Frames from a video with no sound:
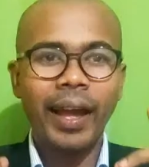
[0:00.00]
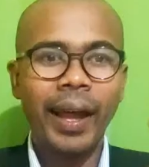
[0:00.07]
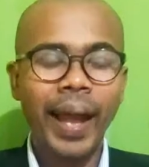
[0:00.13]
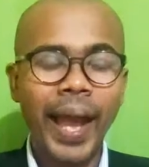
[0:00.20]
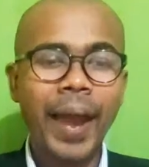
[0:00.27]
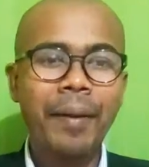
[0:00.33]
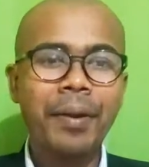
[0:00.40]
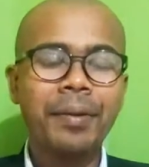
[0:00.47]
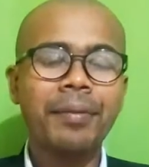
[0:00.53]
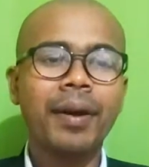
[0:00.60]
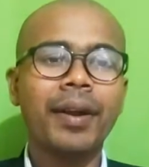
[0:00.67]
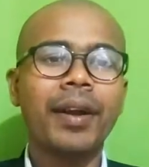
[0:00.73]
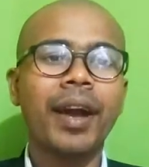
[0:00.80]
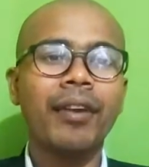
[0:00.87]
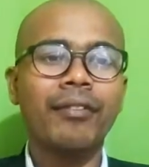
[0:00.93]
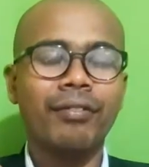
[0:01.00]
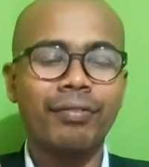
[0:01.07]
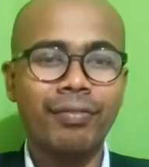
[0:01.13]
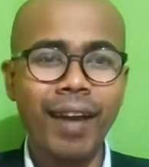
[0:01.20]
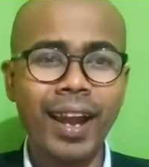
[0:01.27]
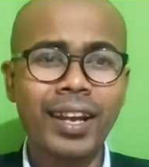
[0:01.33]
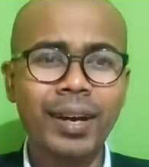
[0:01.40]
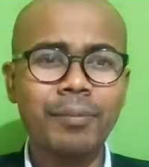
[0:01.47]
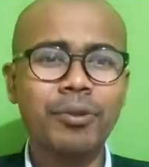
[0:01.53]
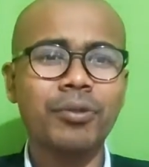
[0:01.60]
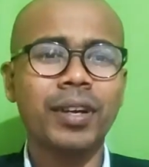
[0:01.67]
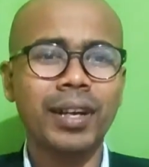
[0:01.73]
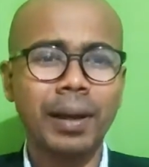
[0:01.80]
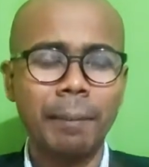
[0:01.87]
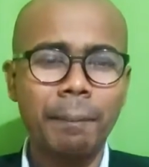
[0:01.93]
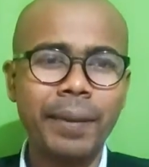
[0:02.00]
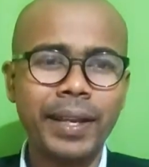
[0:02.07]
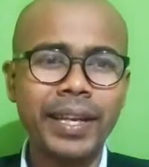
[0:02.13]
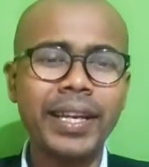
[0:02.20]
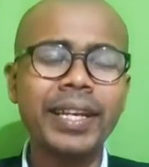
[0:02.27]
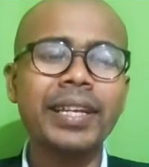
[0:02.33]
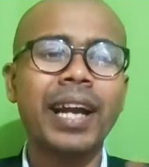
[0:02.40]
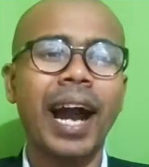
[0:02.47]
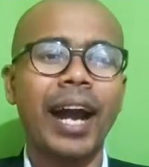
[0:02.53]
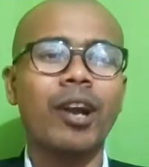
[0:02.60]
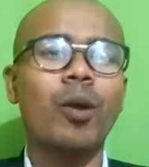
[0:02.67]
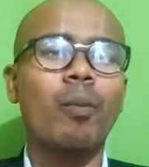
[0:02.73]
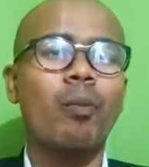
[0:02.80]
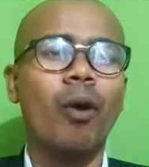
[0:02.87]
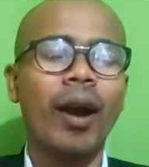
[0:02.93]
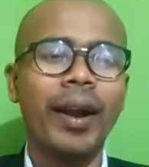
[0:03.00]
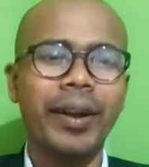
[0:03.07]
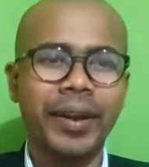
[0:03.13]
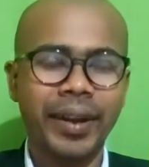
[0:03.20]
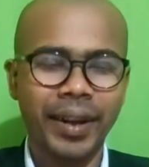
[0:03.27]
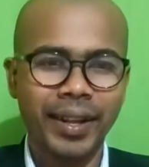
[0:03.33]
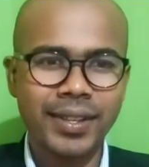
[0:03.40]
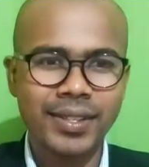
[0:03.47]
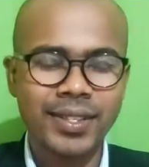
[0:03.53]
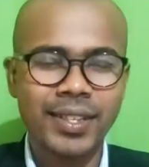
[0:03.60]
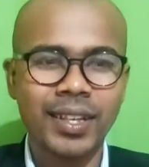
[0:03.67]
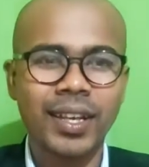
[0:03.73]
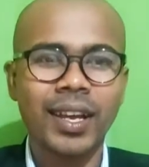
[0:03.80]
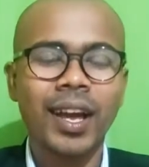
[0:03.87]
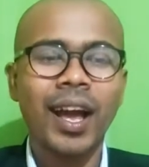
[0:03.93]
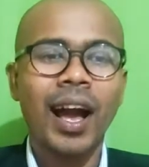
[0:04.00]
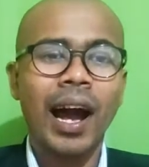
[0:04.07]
Hey everyone and welcome to the complete guide of pointer in C.